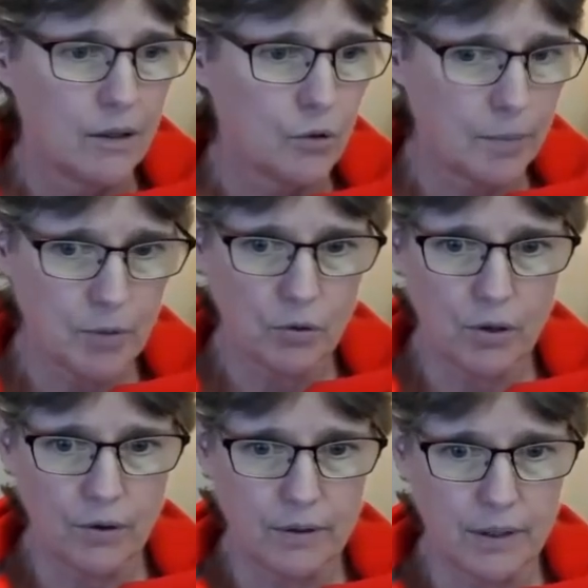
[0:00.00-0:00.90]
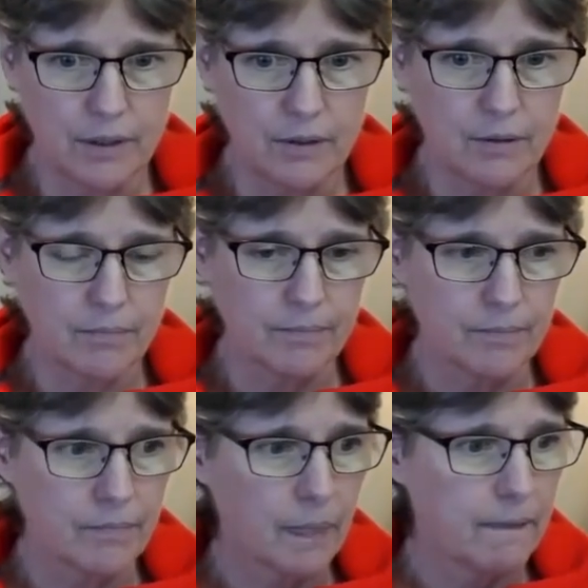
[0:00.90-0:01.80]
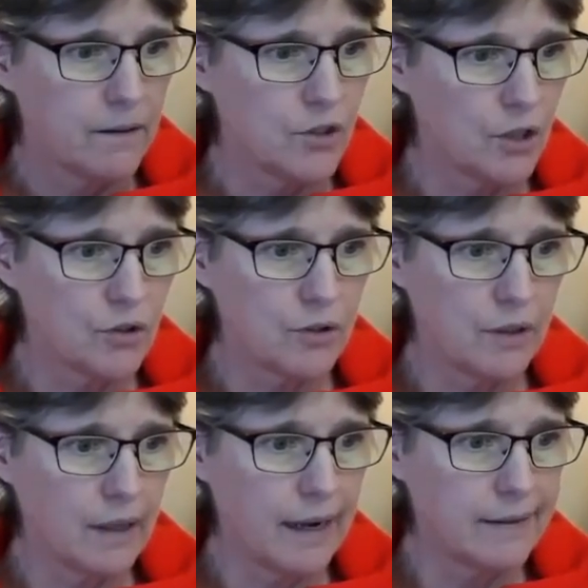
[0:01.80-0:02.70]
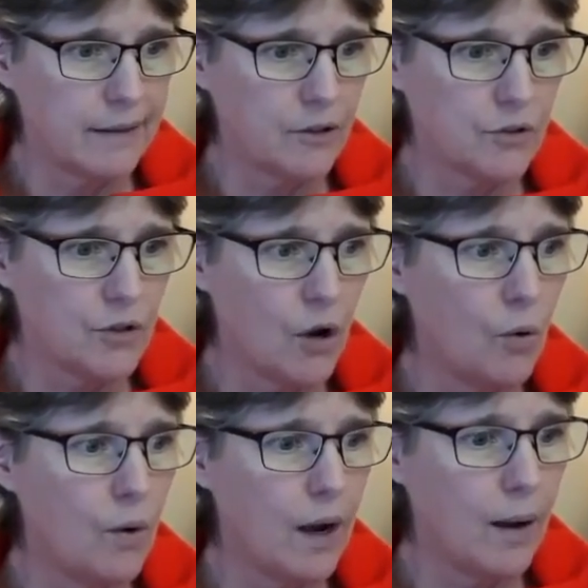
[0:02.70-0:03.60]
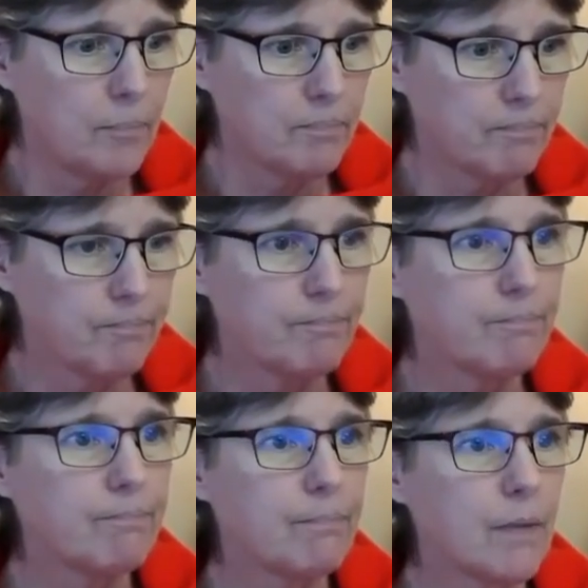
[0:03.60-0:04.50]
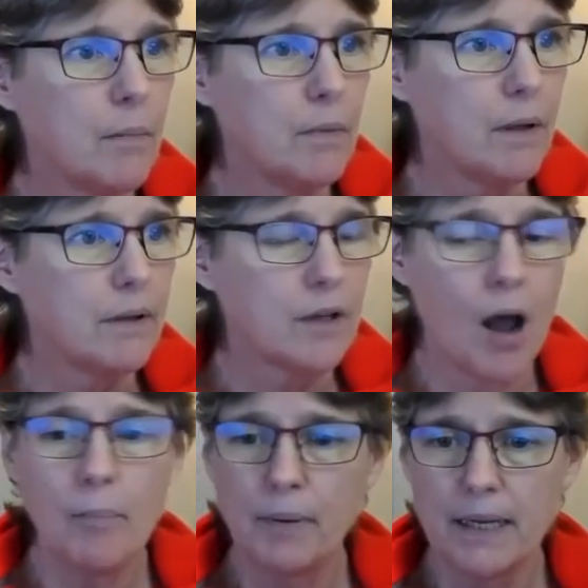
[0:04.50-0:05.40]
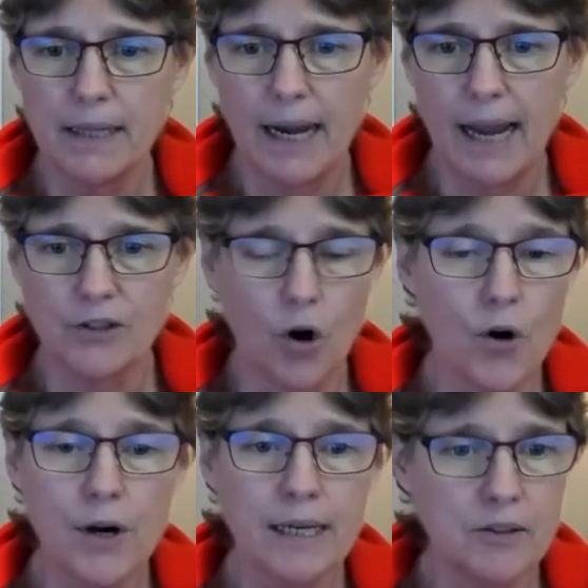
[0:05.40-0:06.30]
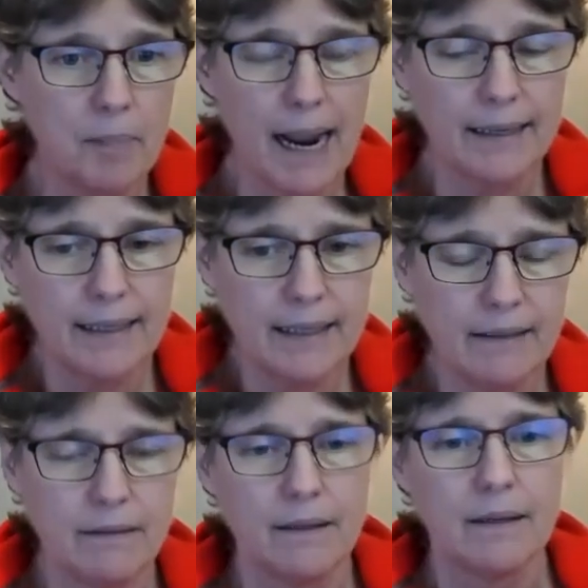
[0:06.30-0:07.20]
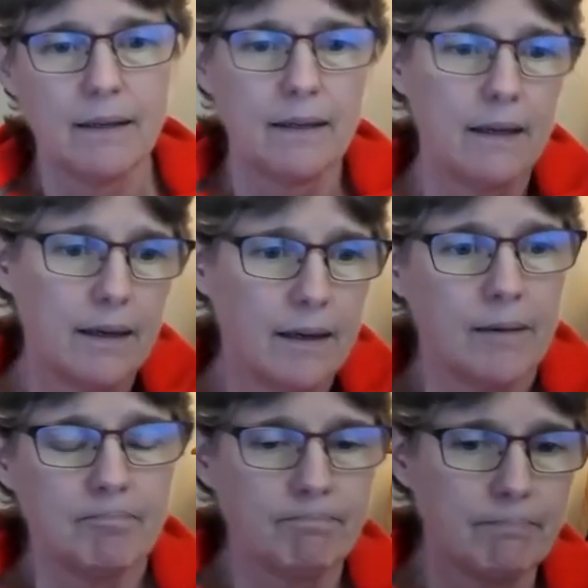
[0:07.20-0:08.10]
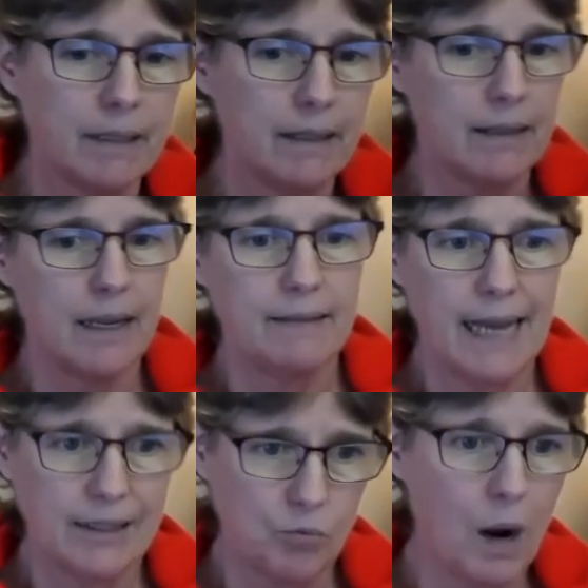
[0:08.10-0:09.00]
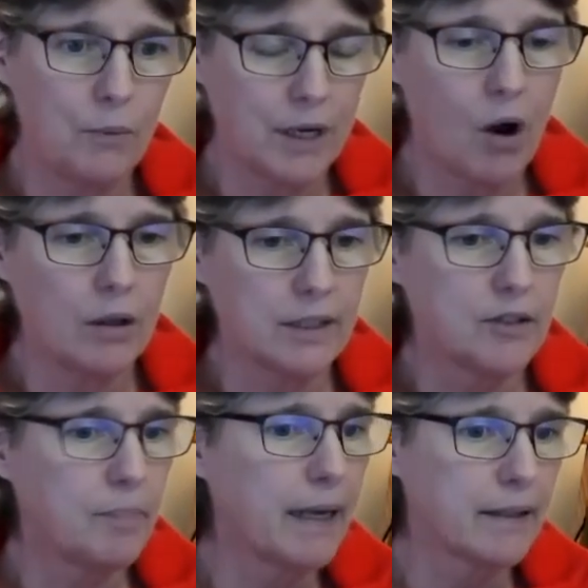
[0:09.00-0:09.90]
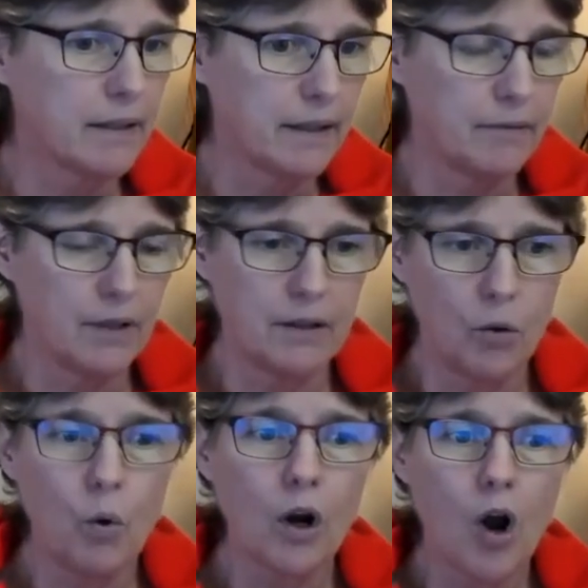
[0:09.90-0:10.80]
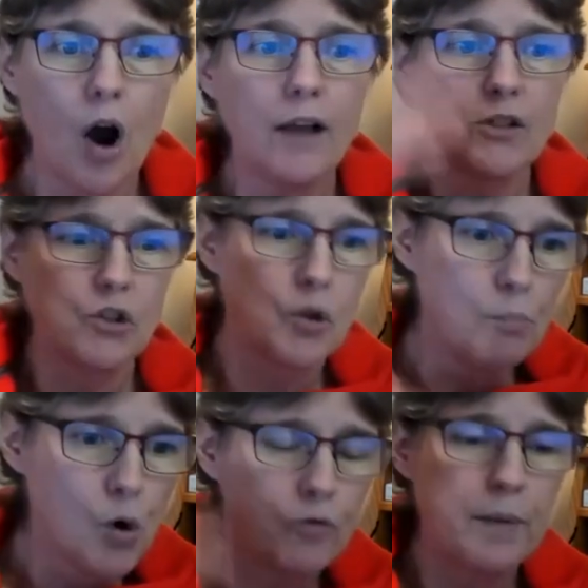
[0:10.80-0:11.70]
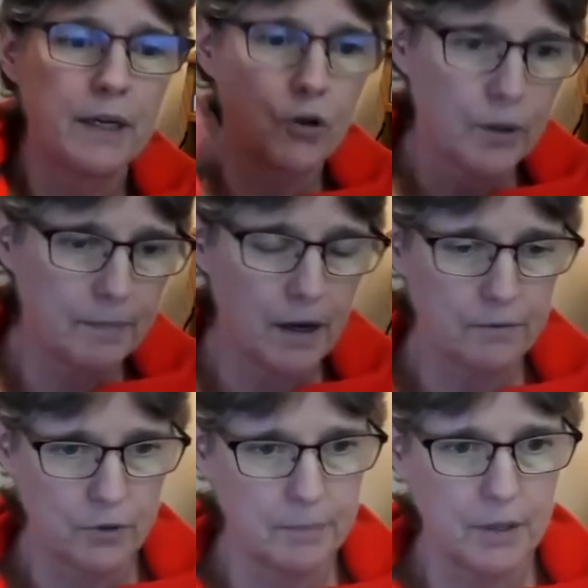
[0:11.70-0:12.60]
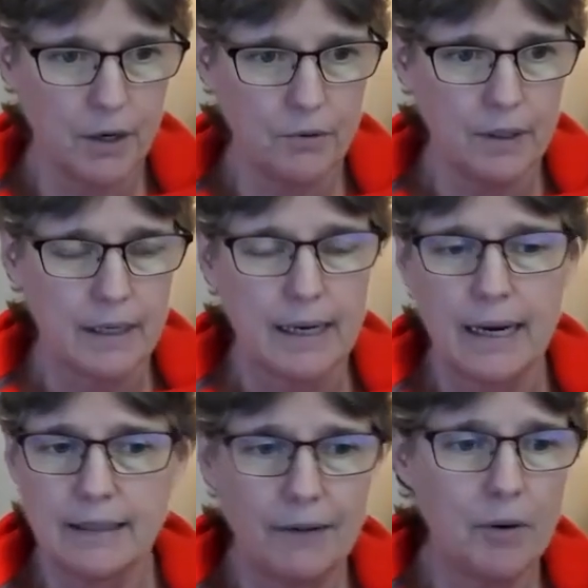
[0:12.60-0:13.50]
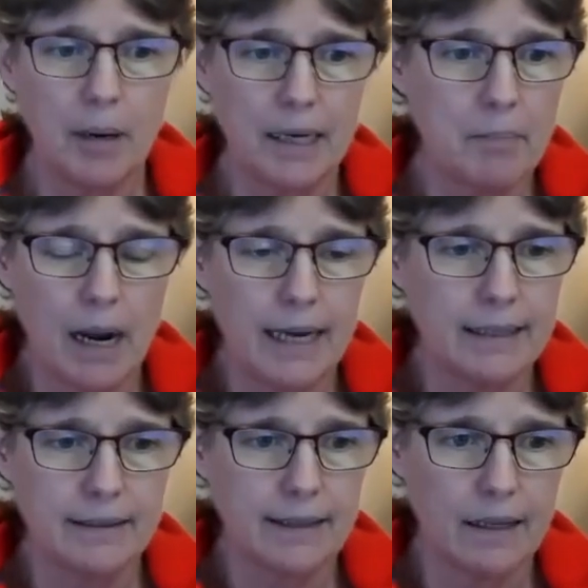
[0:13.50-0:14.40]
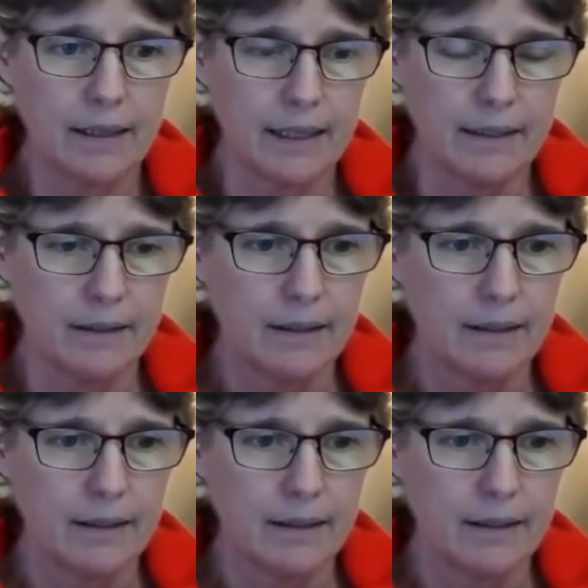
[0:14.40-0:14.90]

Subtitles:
cryptocurrencies. There's no company that has earnings backing it. And that's why we call it speculative. What causes the movement of crypto is everybody buying and selling it.